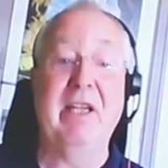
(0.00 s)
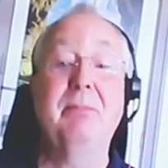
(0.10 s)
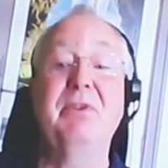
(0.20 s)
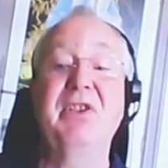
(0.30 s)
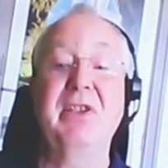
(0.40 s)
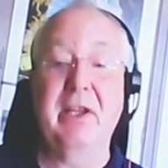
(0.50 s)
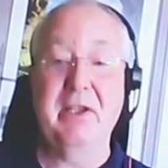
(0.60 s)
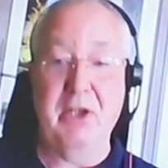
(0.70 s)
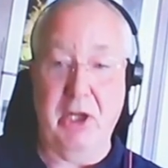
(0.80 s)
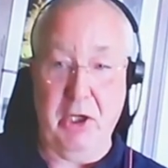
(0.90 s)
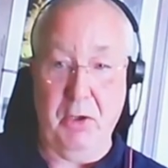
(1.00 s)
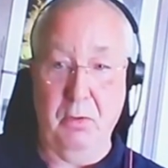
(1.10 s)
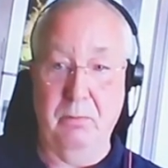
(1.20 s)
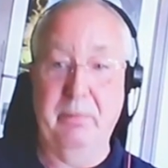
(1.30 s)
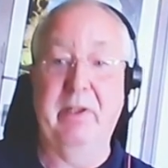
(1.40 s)
You have to say
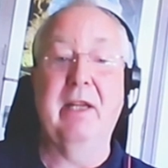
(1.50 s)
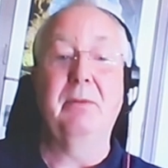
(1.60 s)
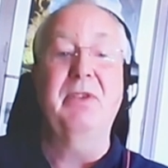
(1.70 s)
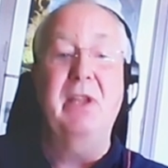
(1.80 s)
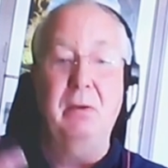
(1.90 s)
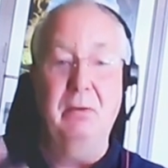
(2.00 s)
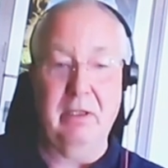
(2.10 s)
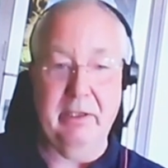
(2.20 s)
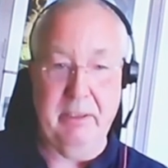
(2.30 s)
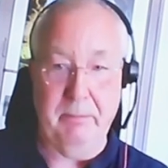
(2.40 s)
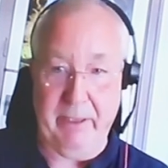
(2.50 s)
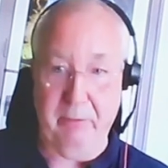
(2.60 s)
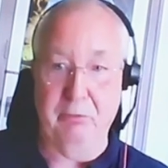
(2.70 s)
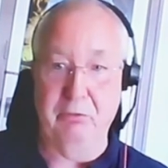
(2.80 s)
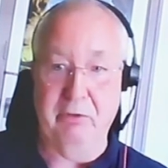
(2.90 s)
no. You have to hold clear
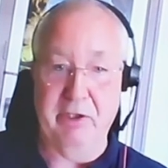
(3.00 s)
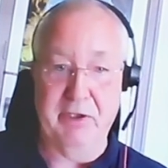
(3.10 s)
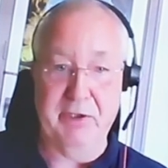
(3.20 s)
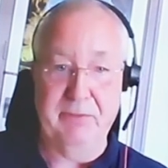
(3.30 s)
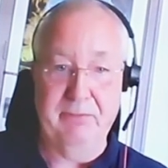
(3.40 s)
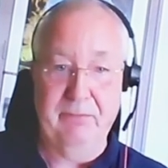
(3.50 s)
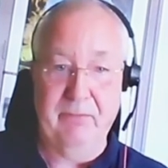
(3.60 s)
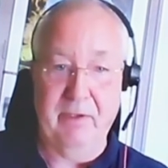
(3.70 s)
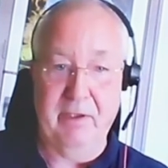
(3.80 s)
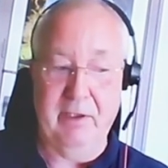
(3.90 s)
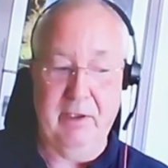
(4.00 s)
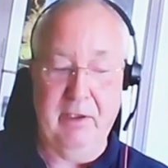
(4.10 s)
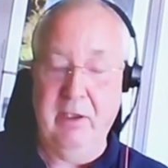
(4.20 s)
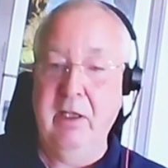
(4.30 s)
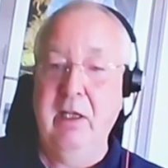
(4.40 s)
boundaries.
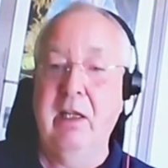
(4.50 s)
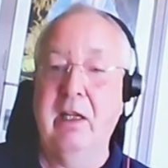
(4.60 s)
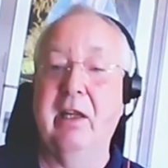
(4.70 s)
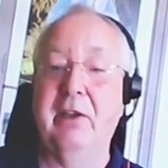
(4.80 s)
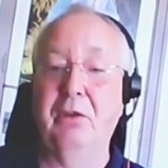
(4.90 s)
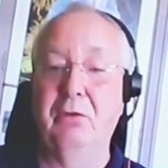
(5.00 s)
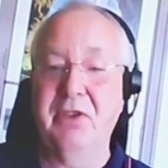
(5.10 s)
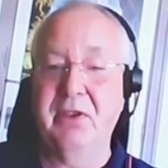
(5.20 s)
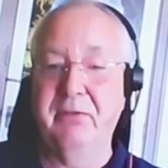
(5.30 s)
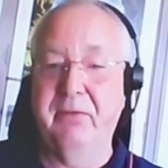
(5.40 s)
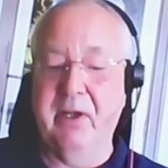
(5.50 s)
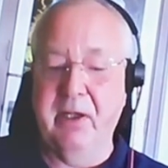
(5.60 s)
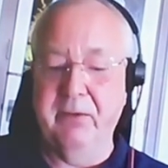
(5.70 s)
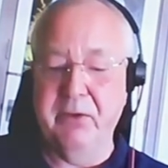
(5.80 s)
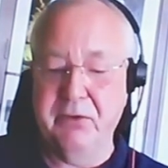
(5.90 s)
Okay? And your
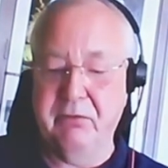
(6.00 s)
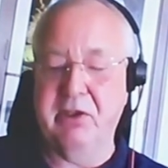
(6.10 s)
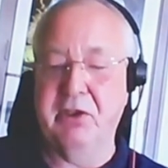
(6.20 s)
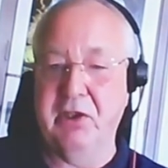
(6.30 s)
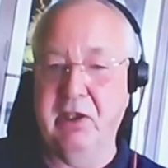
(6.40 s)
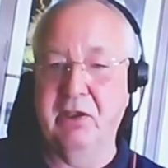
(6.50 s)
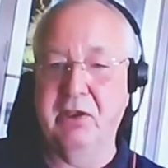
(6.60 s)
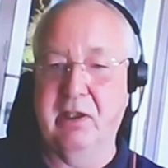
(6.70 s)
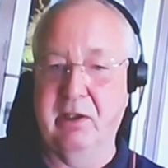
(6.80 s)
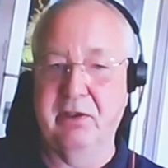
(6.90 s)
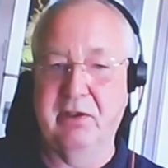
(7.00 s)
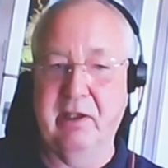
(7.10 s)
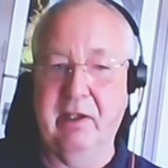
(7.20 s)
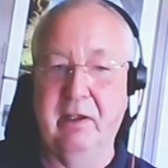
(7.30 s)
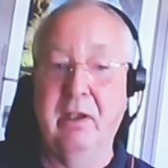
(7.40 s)
survival strategy in
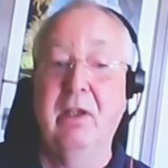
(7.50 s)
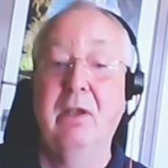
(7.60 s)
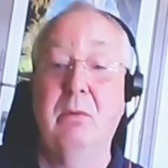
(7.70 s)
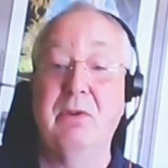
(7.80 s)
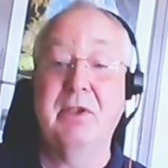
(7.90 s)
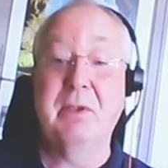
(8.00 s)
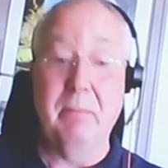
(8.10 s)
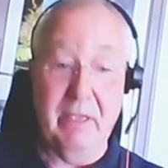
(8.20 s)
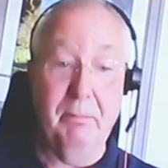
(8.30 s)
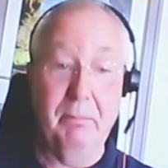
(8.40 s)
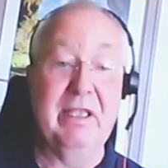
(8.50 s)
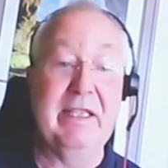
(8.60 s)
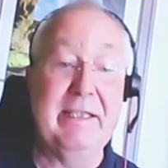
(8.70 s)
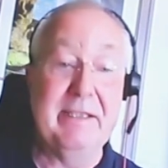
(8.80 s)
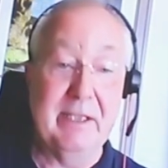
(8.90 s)
childhood then was to be a
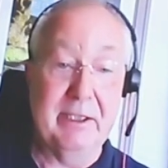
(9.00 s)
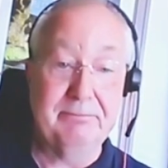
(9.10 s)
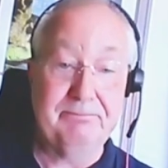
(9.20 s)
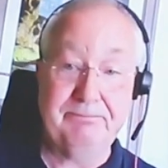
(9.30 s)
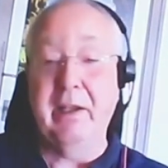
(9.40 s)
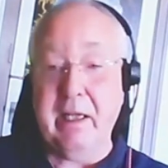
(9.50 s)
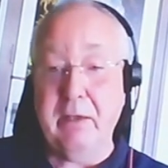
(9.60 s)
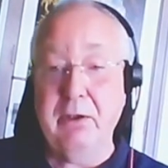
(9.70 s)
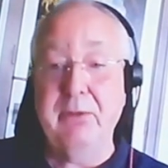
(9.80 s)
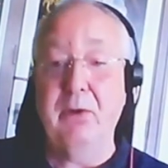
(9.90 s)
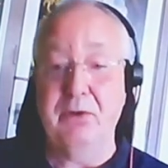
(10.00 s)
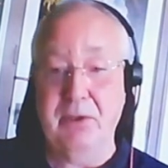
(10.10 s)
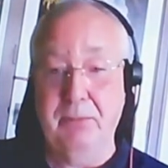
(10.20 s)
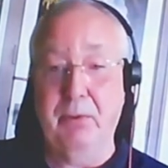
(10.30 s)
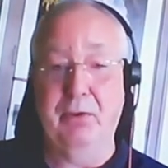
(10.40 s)
pleaser. Now you've
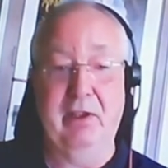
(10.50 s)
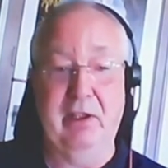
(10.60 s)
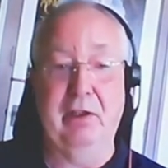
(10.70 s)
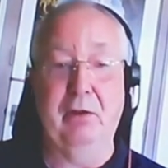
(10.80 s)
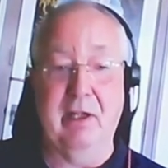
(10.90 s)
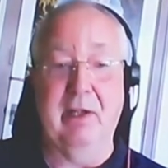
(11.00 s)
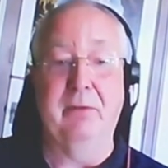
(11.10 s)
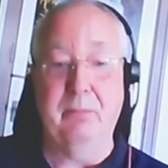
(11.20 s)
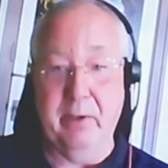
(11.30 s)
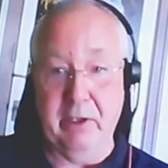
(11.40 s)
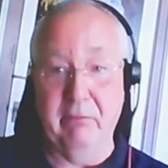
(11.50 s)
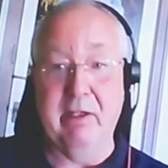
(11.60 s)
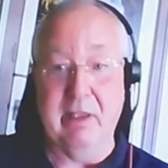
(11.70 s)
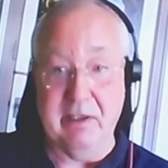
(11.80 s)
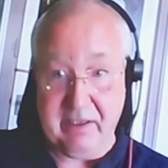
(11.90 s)
got to a point in your life where
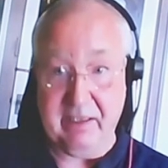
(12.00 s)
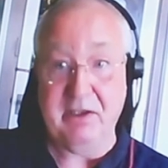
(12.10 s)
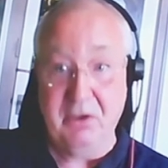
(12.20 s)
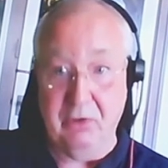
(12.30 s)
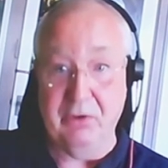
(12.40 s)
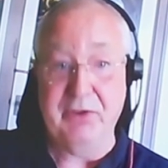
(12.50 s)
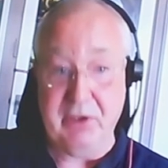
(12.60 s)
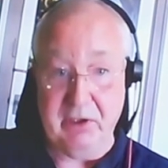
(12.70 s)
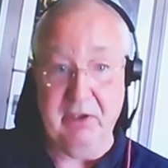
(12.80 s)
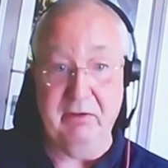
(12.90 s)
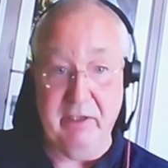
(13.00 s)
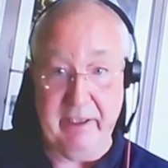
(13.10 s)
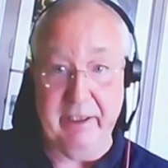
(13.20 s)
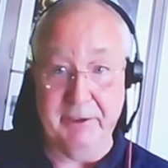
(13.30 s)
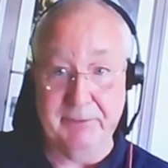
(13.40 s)
you realise that's costing you
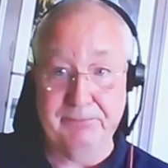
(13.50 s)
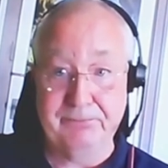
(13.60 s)
here.